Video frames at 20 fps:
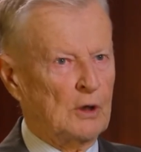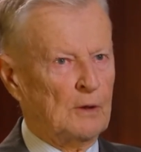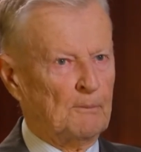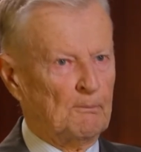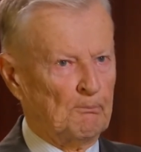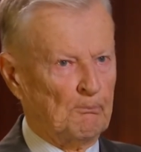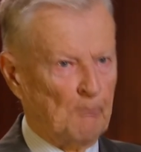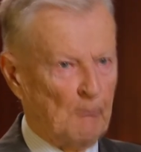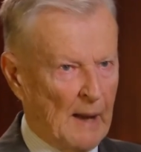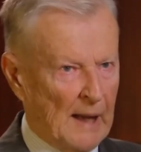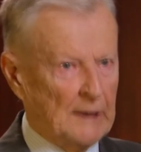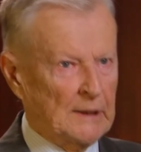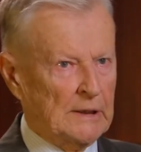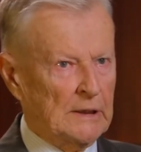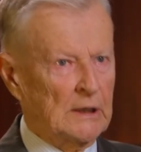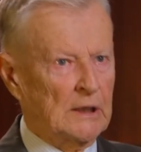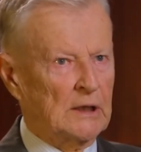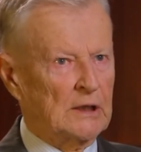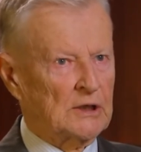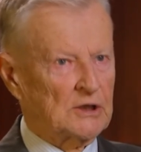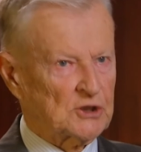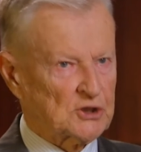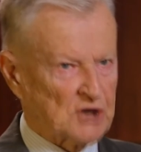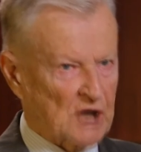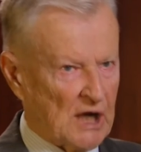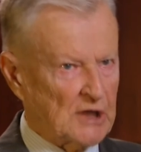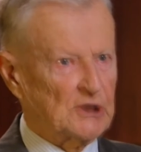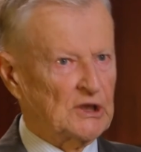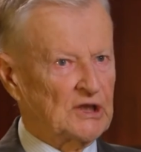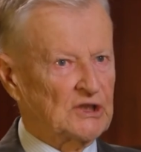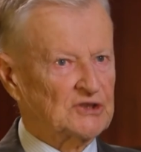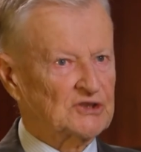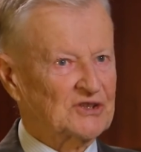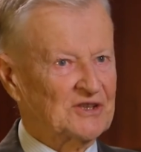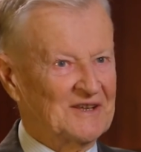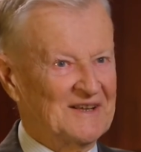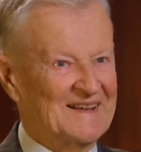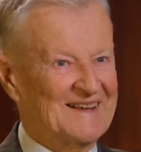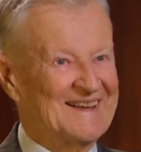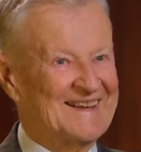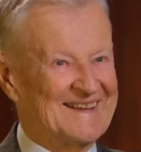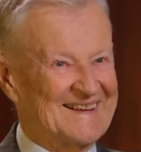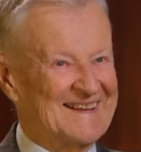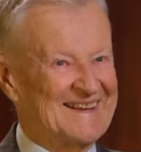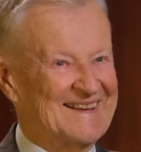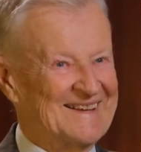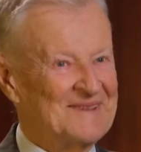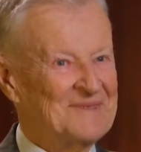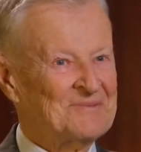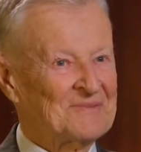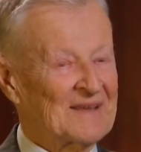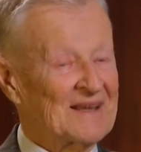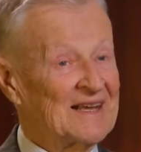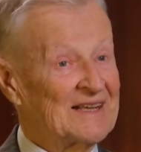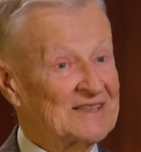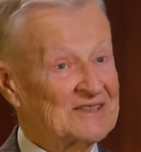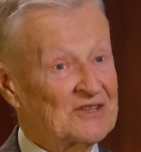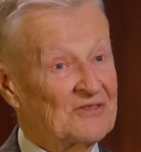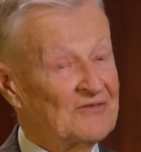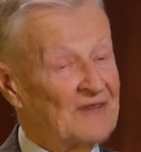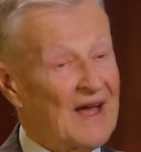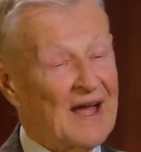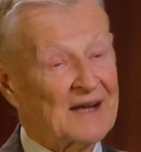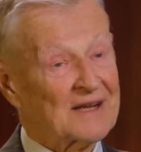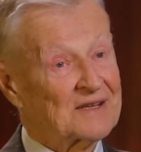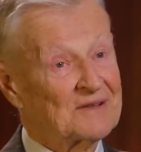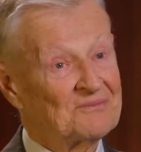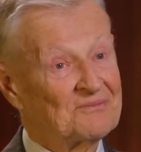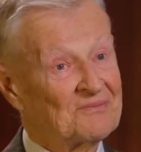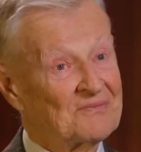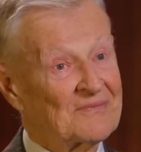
many Chinese. And it's a fact.